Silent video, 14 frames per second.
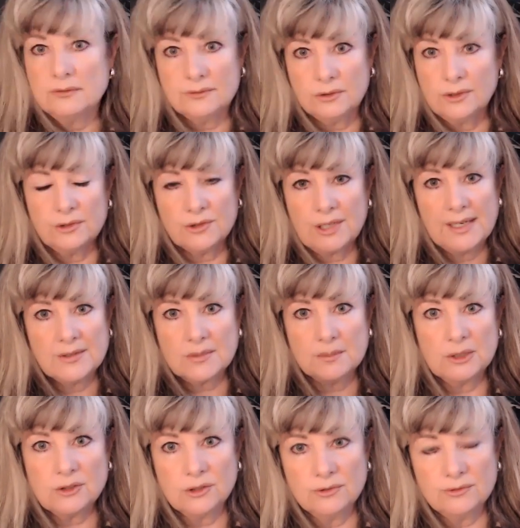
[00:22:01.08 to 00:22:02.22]
for the
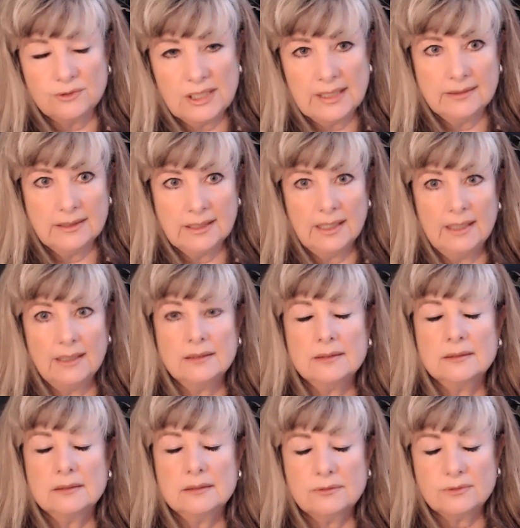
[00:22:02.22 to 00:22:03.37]
transmission of DNA,
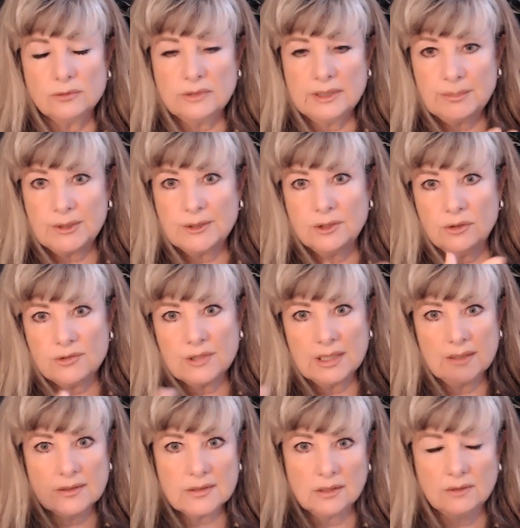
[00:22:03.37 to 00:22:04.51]
for reproducing
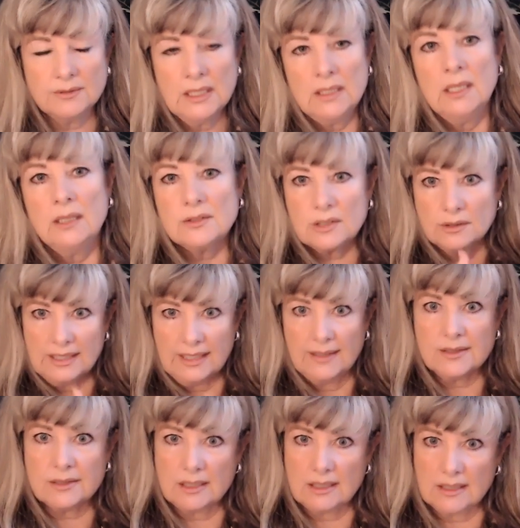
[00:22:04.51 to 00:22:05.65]
itself. So
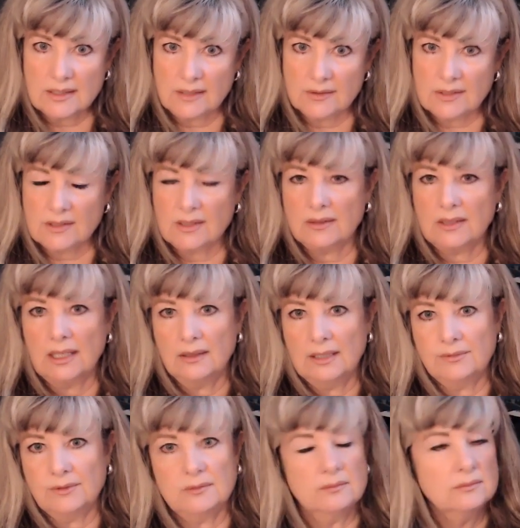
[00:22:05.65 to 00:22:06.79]
yes, it exists at that
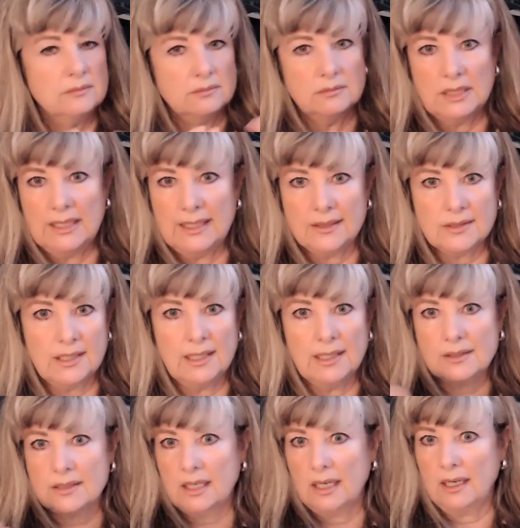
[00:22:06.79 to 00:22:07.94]
level.
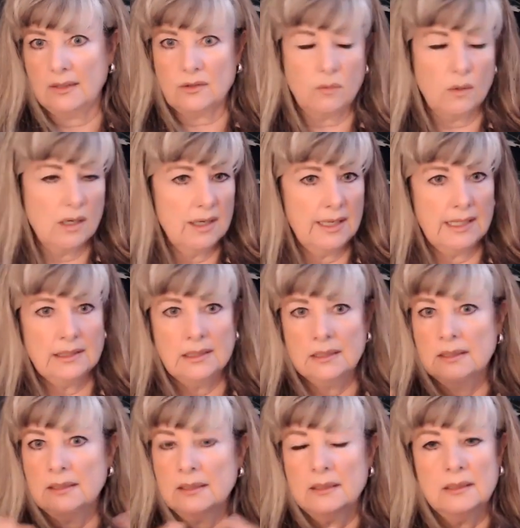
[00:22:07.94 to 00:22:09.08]
XX, XY,
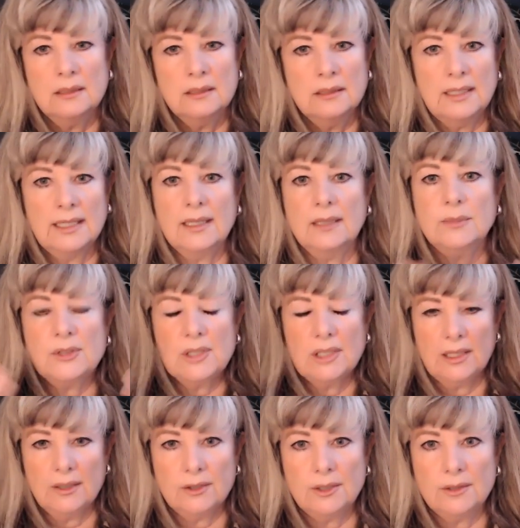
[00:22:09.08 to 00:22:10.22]
they come
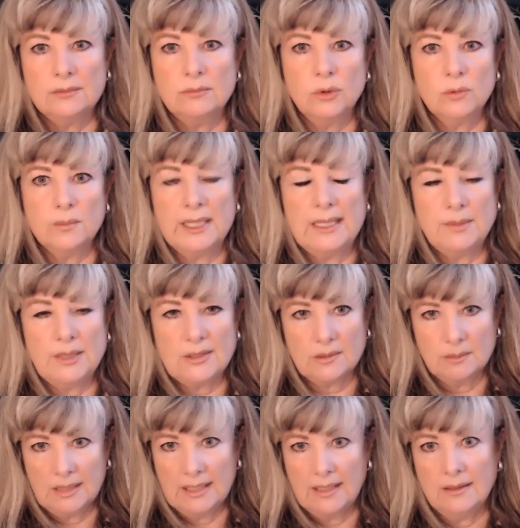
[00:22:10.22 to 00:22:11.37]
together, more babies are
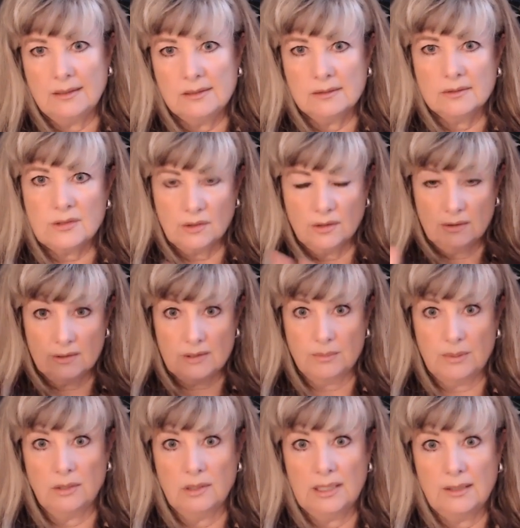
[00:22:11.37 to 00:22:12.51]
made. So there is a
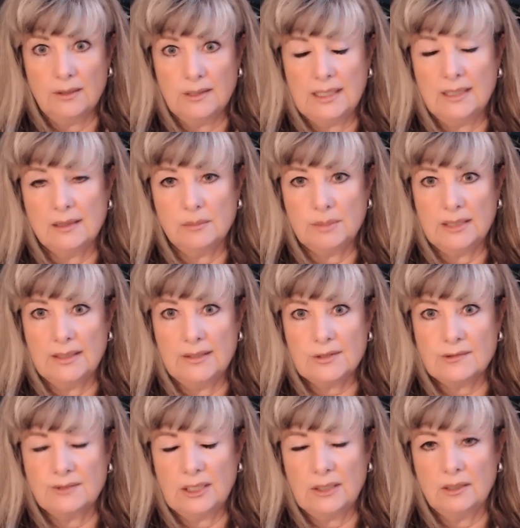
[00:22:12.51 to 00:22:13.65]
polarity at the
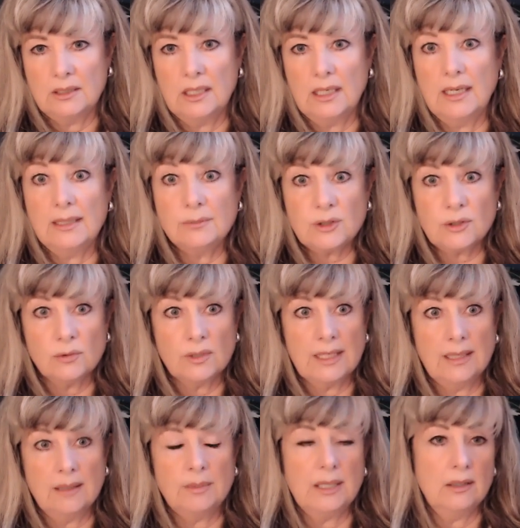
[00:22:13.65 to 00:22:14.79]
biosphere. I'm
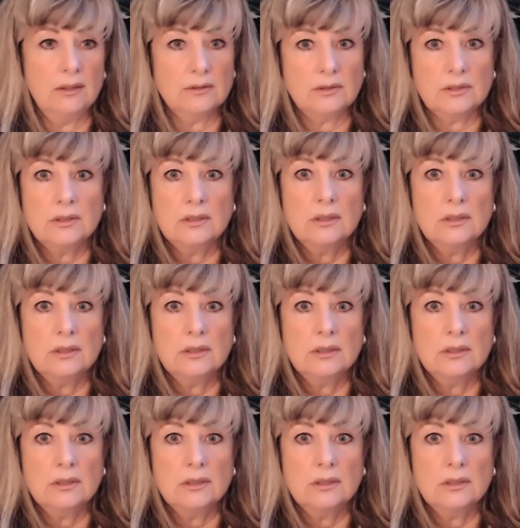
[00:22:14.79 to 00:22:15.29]
talking about